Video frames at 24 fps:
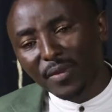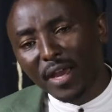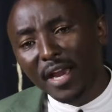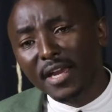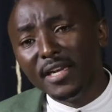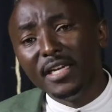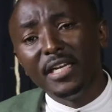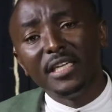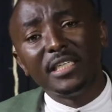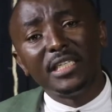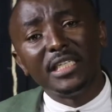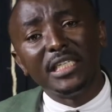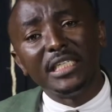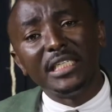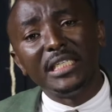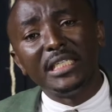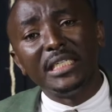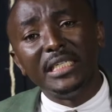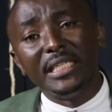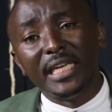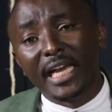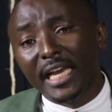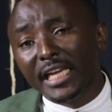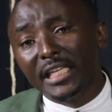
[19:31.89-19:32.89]
And it is
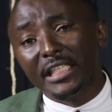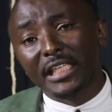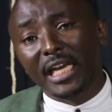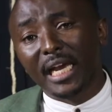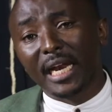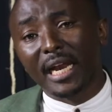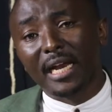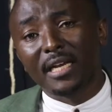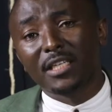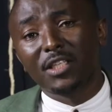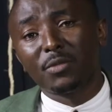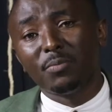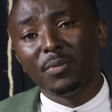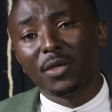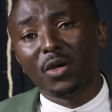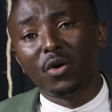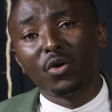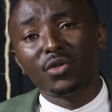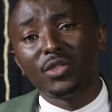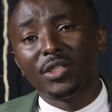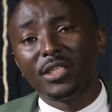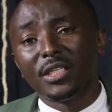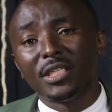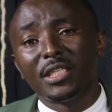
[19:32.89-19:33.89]
dangerous
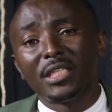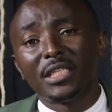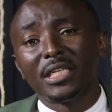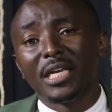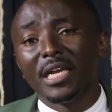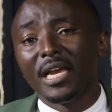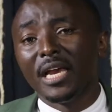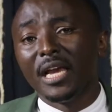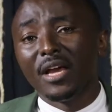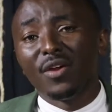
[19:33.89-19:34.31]
because it